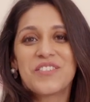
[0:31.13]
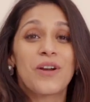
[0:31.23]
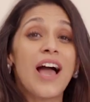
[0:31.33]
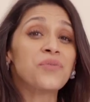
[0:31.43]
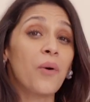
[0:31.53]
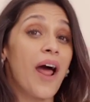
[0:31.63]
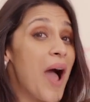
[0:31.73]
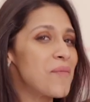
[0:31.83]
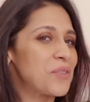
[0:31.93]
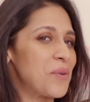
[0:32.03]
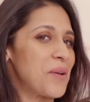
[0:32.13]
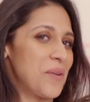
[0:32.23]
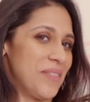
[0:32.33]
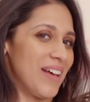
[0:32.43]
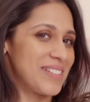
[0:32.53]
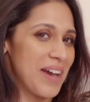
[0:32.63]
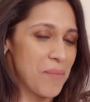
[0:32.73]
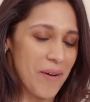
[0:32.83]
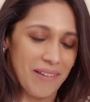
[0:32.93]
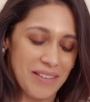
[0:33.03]
So guys, what I'm doing with Nazia
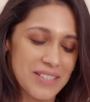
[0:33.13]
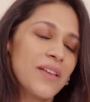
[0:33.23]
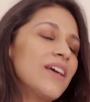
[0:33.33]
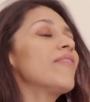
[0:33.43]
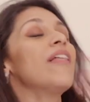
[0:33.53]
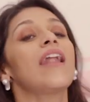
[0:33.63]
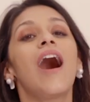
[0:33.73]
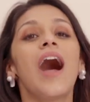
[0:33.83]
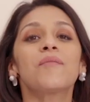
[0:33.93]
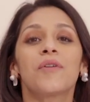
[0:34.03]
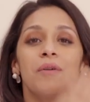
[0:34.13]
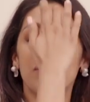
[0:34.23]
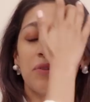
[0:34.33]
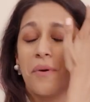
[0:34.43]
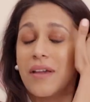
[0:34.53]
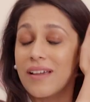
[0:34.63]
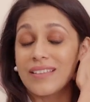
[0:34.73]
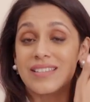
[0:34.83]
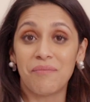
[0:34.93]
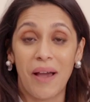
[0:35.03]
Appa is that I'm going to be
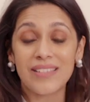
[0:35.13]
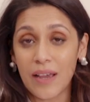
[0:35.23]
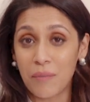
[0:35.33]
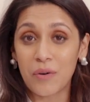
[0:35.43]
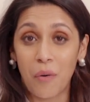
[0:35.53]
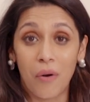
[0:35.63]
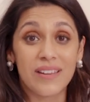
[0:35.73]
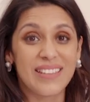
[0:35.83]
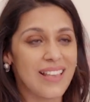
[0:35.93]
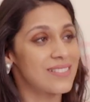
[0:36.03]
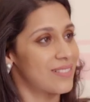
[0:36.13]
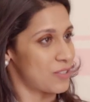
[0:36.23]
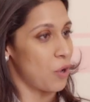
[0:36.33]
doing this my segment called Guest